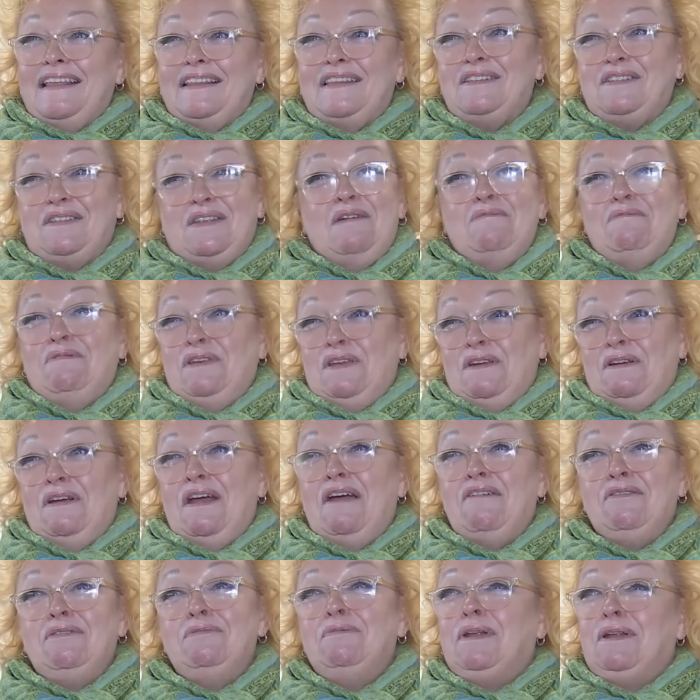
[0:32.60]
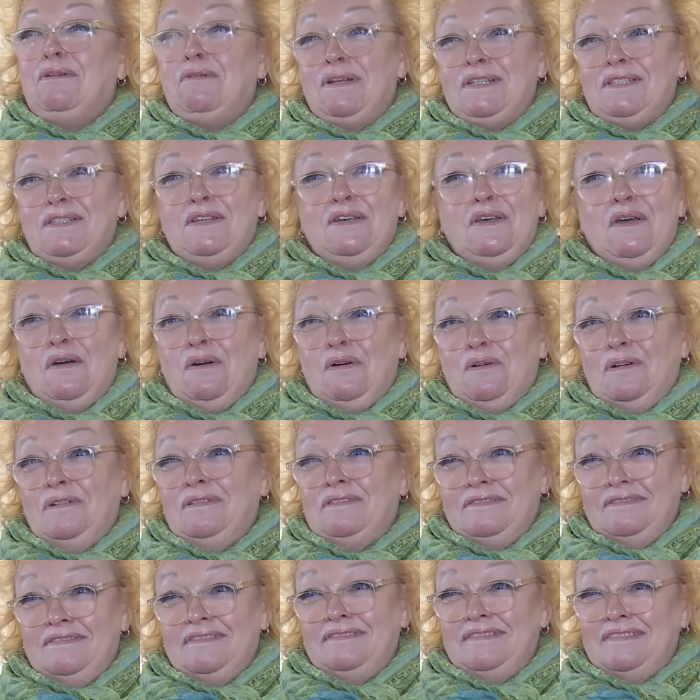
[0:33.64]
this time of year, everybody wants to
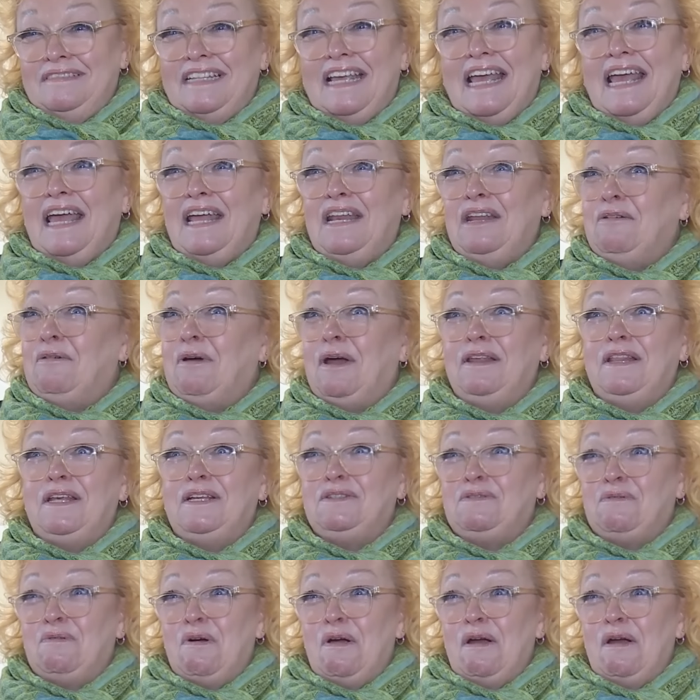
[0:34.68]
go anywhere that's